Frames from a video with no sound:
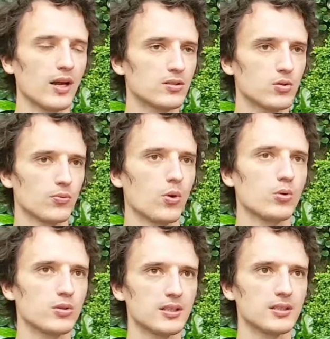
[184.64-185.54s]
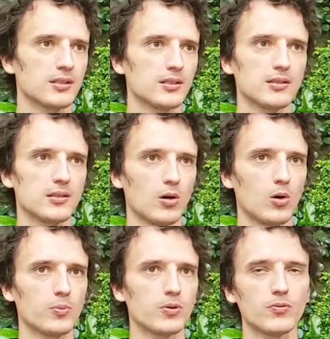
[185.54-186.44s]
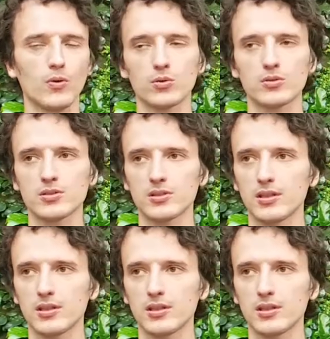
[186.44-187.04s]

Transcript: right to vote in open votes